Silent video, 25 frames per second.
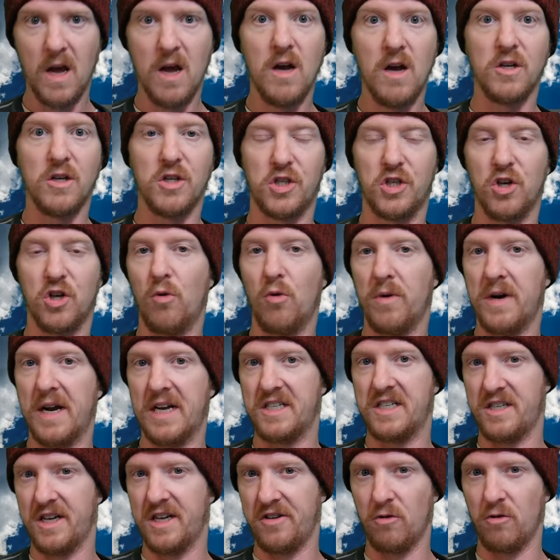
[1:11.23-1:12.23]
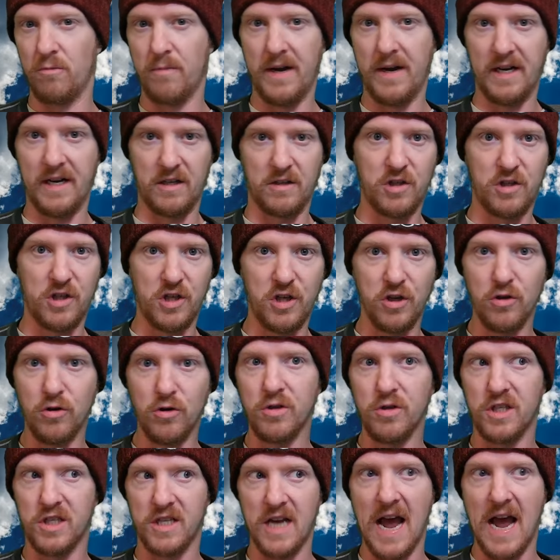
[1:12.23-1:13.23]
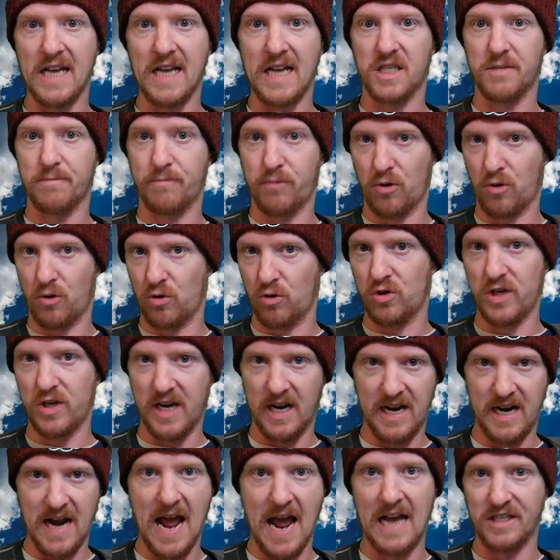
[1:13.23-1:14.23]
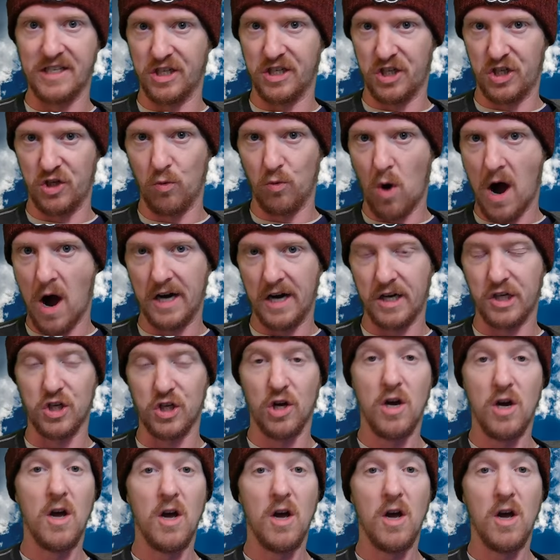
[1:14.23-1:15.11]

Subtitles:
So when I said you'll make 2 sats per 10 ads that you watch,